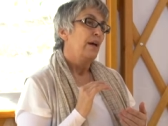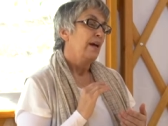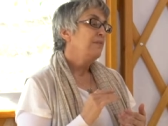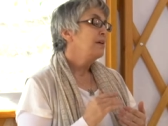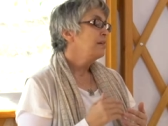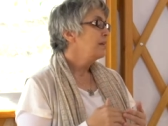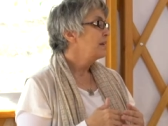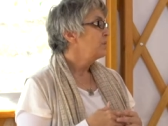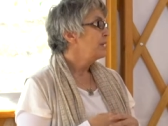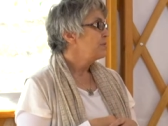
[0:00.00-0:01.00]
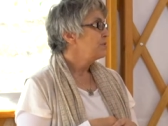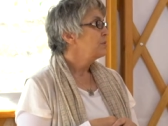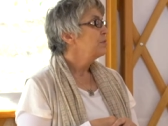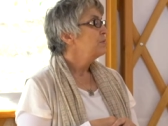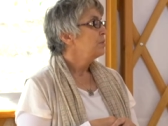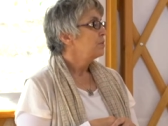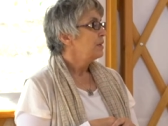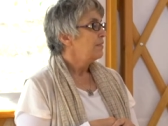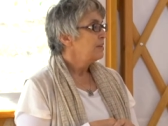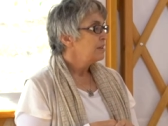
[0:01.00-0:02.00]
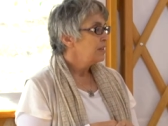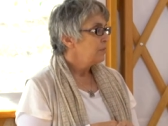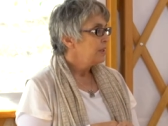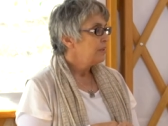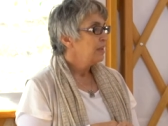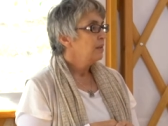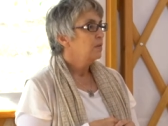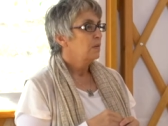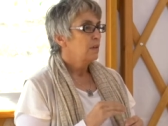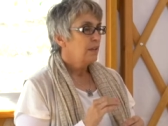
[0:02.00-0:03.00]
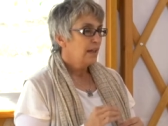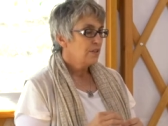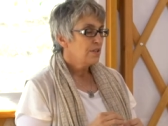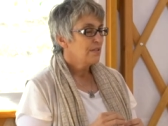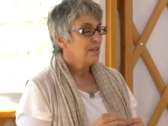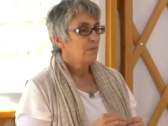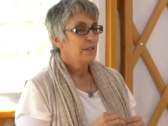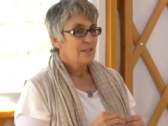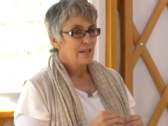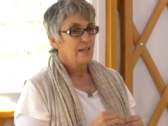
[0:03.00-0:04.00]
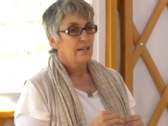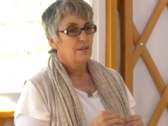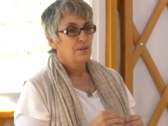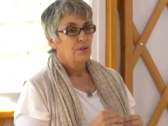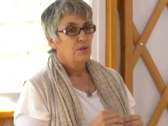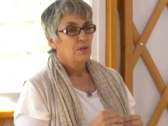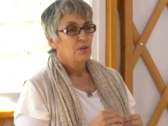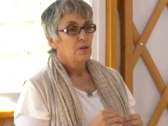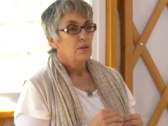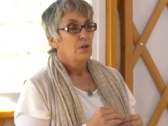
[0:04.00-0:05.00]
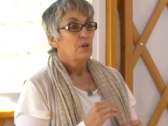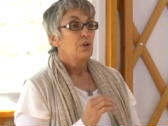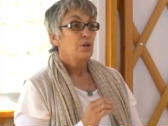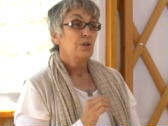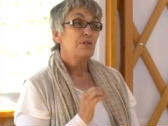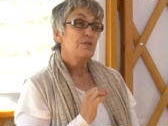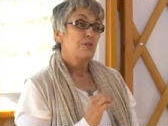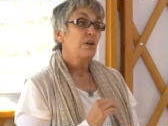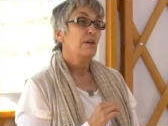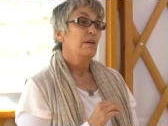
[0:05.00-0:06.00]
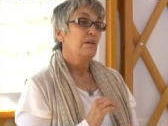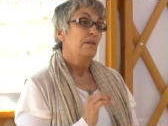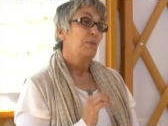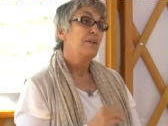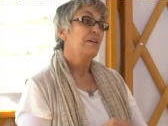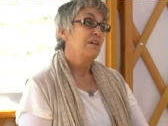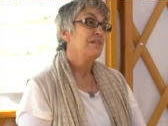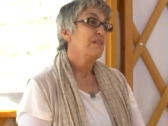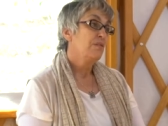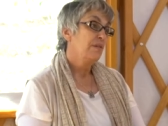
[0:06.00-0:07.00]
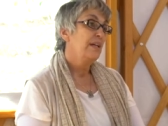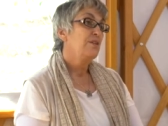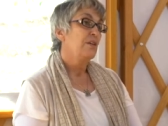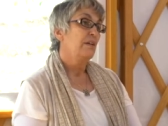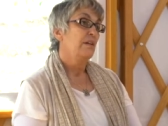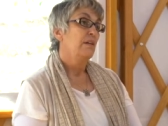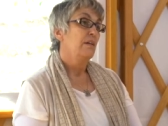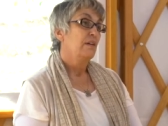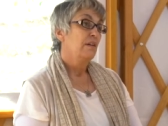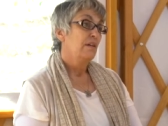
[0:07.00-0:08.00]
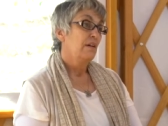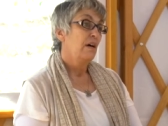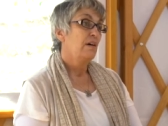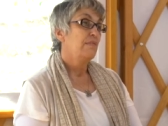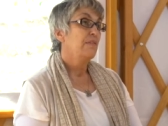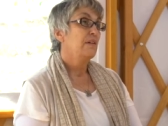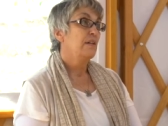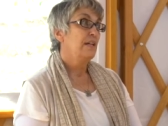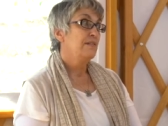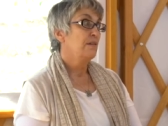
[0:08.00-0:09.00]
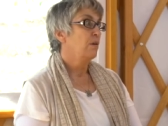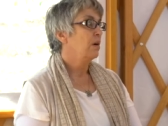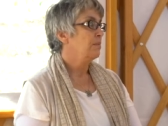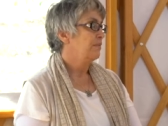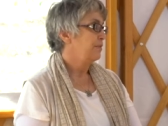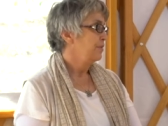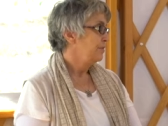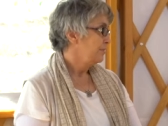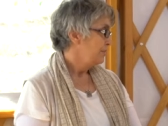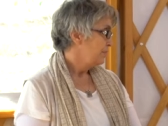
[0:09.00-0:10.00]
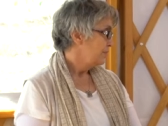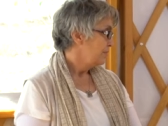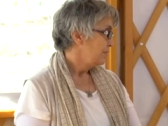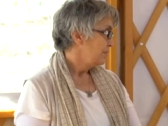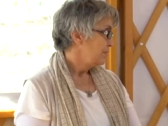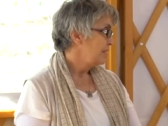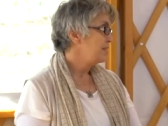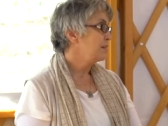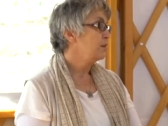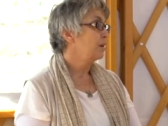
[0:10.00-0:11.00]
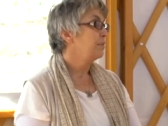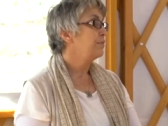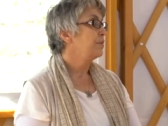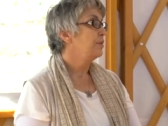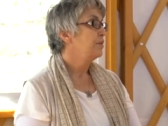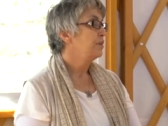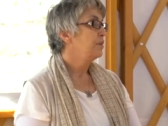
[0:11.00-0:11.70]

everything that we do, everything that we think, all actions that we take, could start with a consideration of is it harmful? Is it harmful?